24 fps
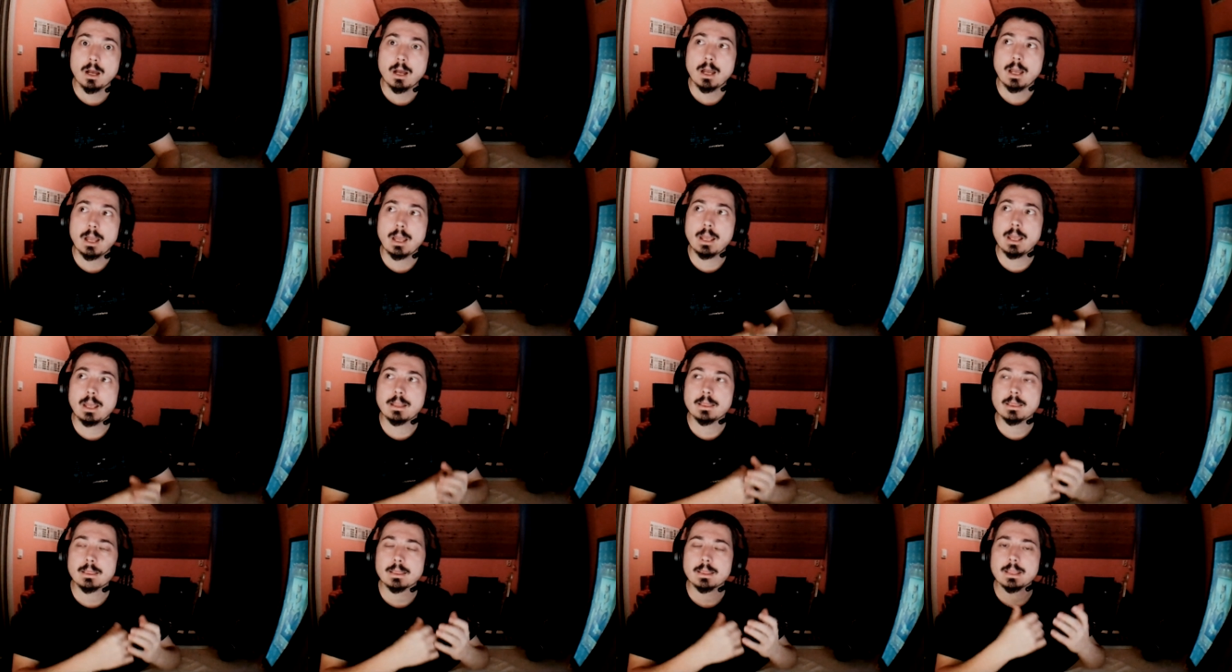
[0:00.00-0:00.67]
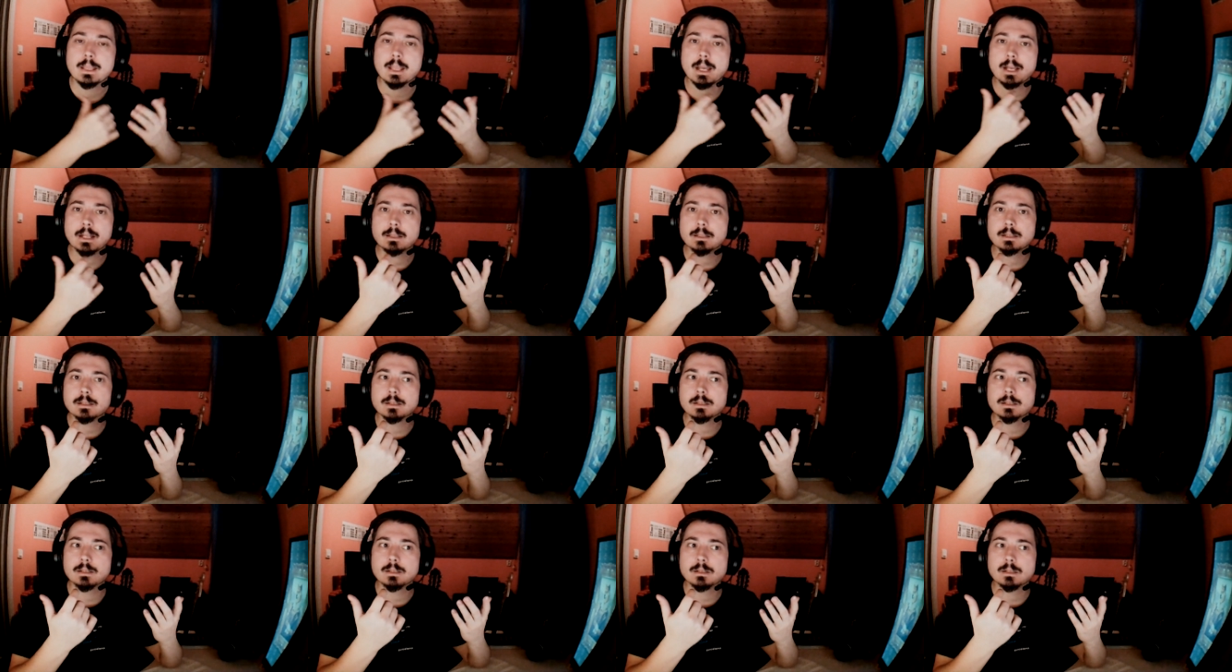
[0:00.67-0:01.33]
And
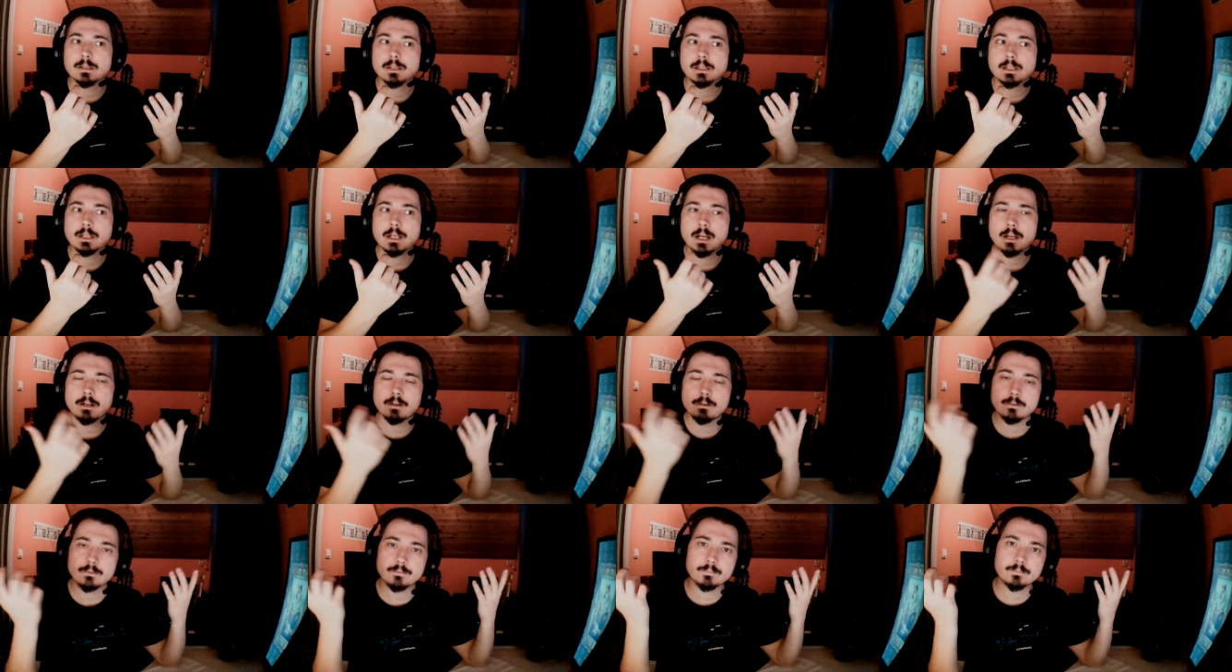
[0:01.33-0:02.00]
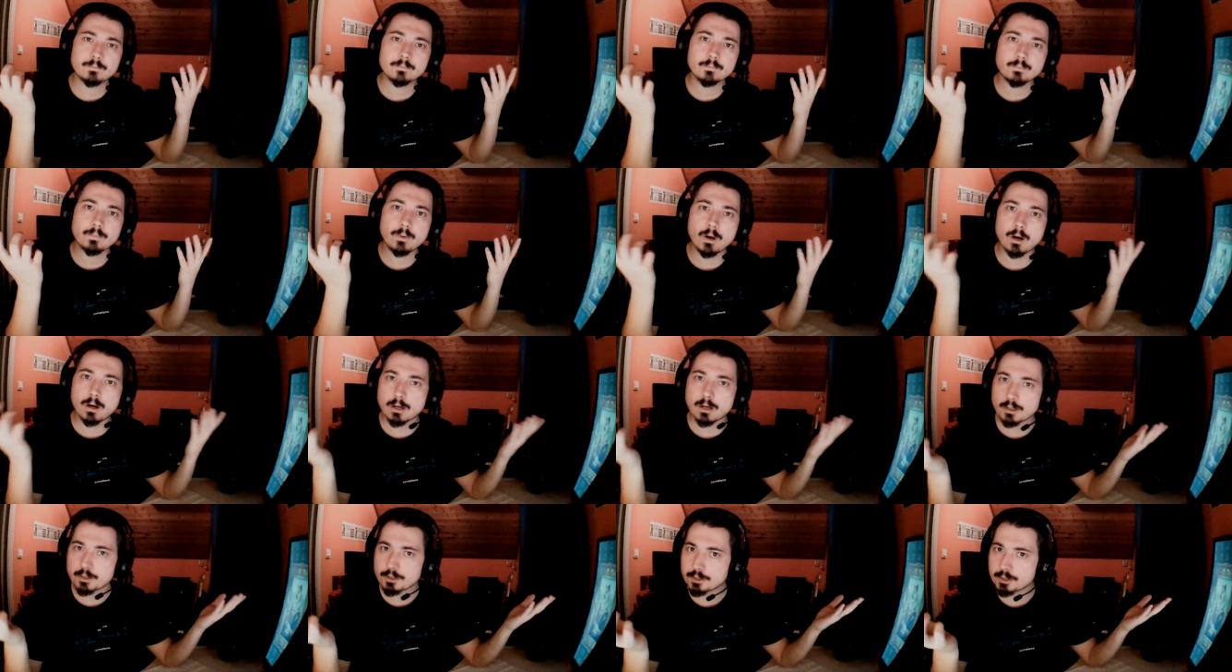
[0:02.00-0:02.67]
that's kind of
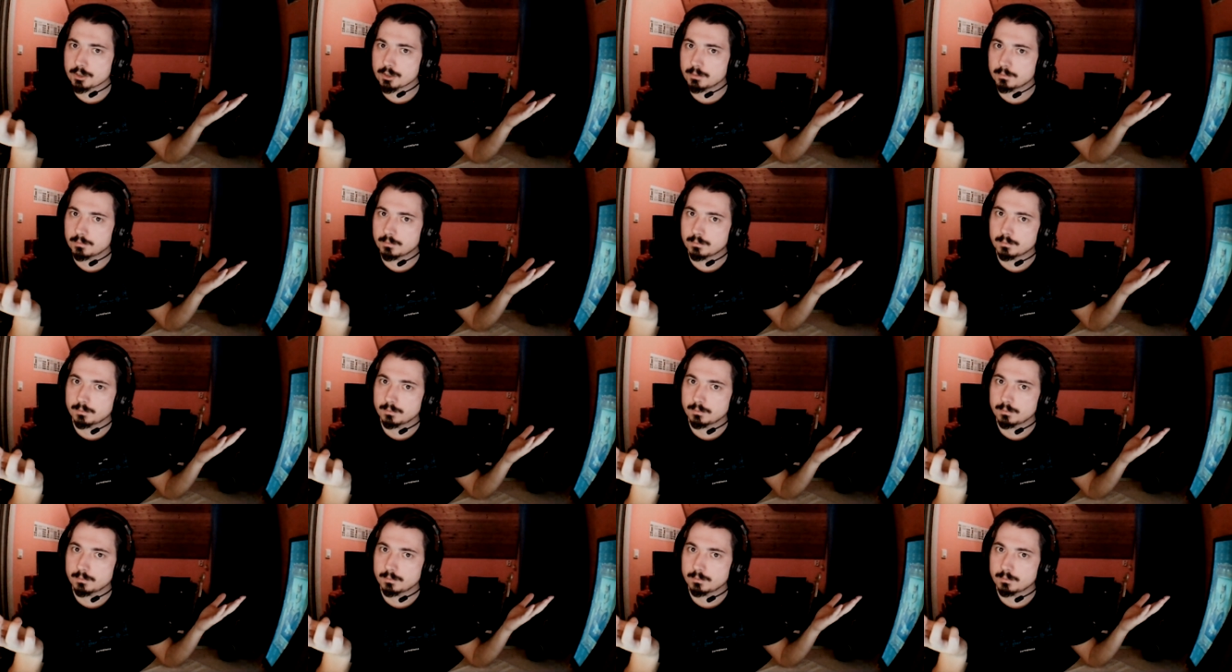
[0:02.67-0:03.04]
harsh.